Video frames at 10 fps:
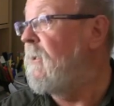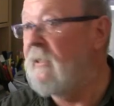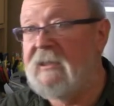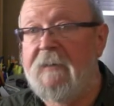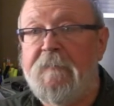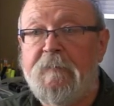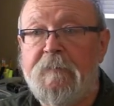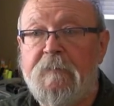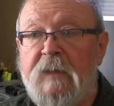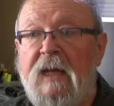Listen,
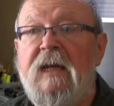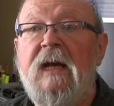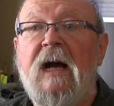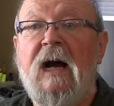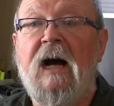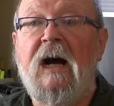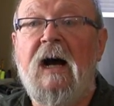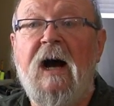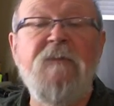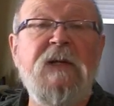
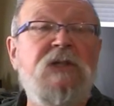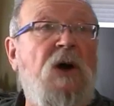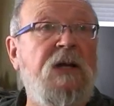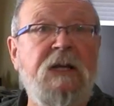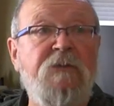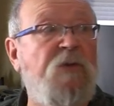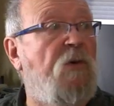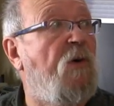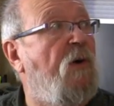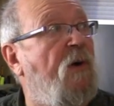I've been talking
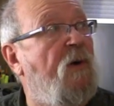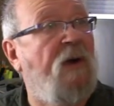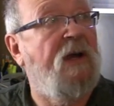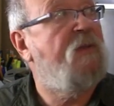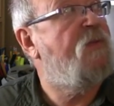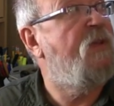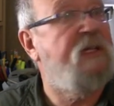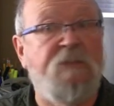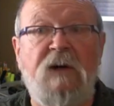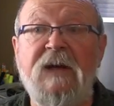for, I
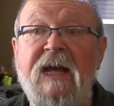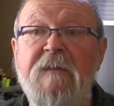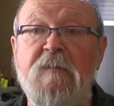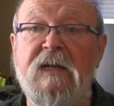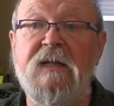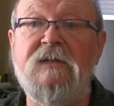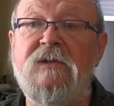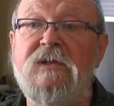think, about 8 minutes or